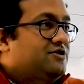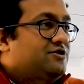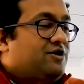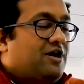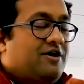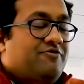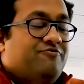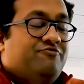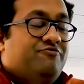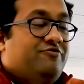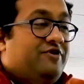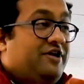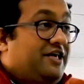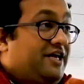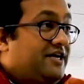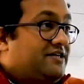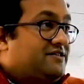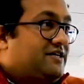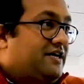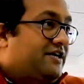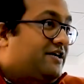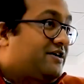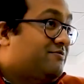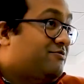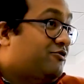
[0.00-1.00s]
So I'm very
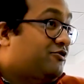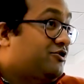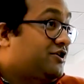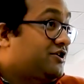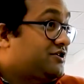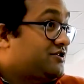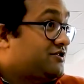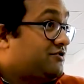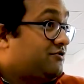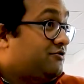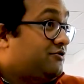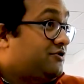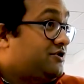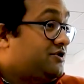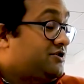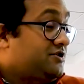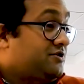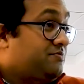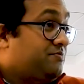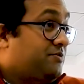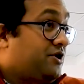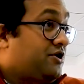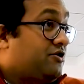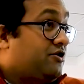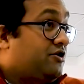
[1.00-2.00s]
excited about this
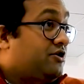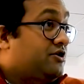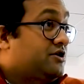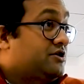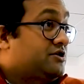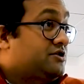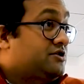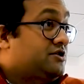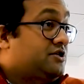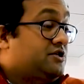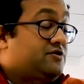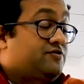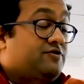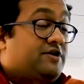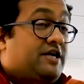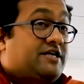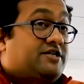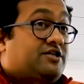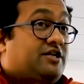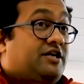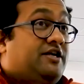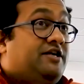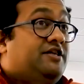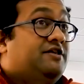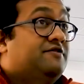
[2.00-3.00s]
course because this is
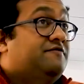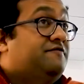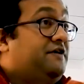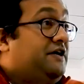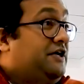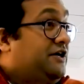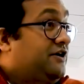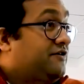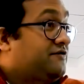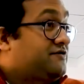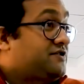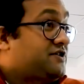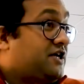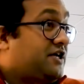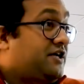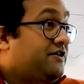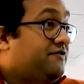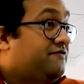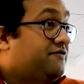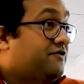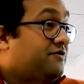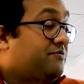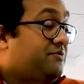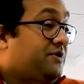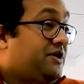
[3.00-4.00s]
actually the field of
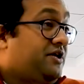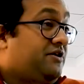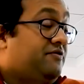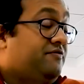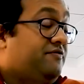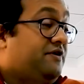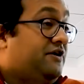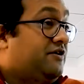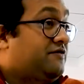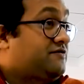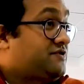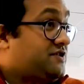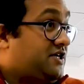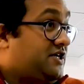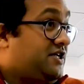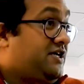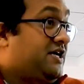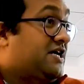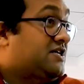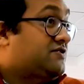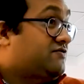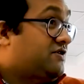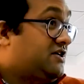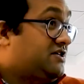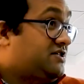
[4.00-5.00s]
study for me, field of
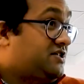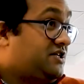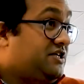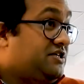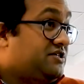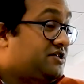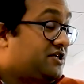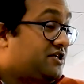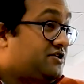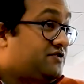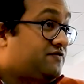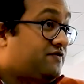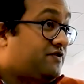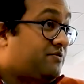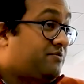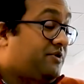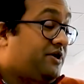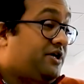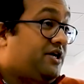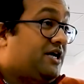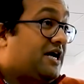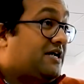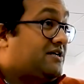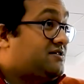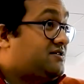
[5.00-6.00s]
study as well as research for
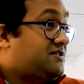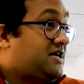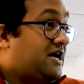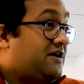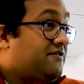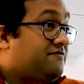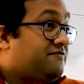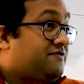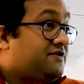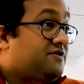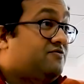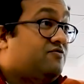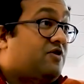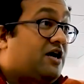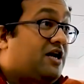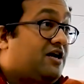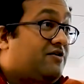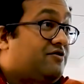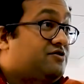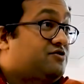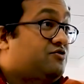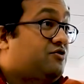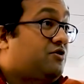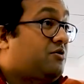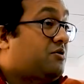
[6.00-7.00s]
me at Stanford
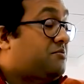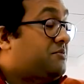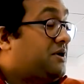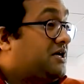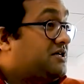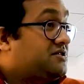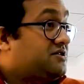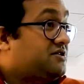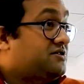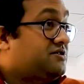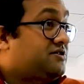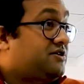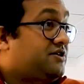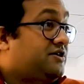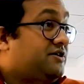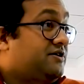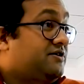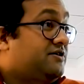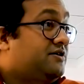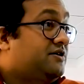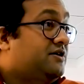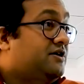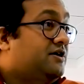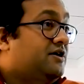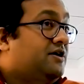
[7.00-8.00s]
while I was doing my master's there,
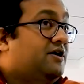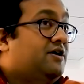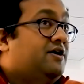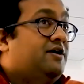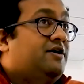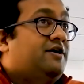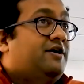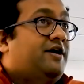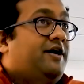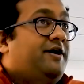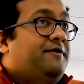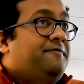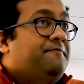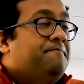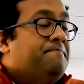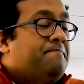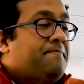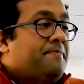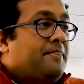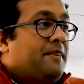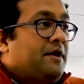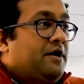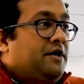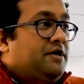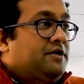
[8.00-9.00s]
right?
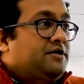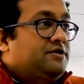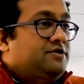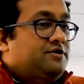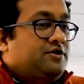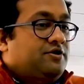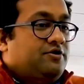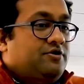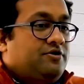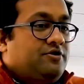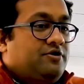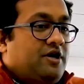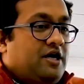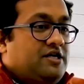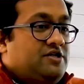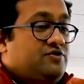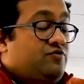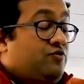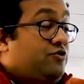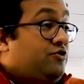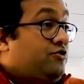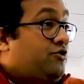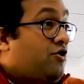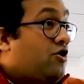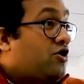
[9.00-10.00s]
So I
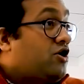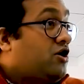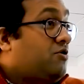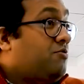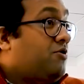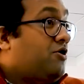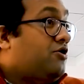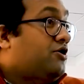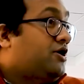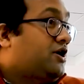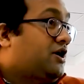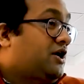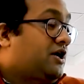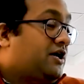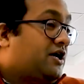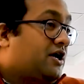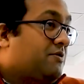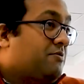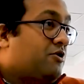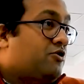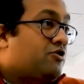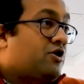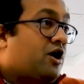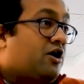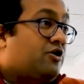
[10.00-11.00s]
just want to talk about a
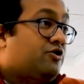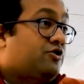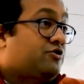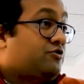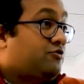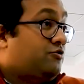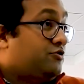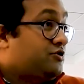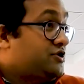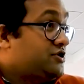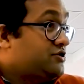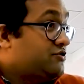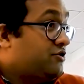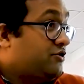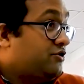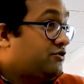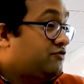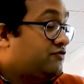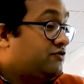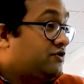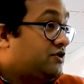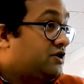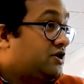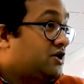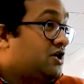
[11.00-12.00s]
little about how the course is going
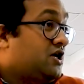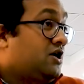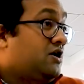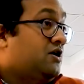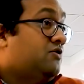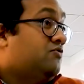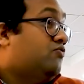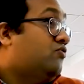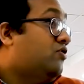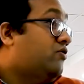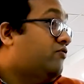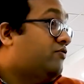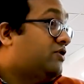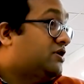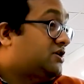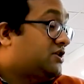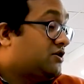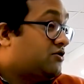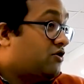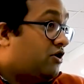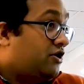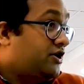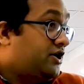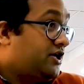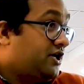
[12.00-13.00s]
to work, what
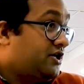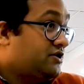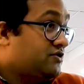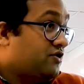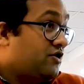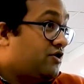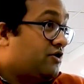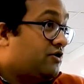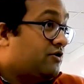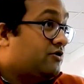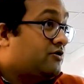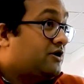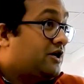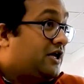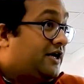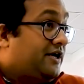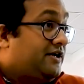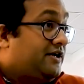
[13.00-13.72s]
the content is going to look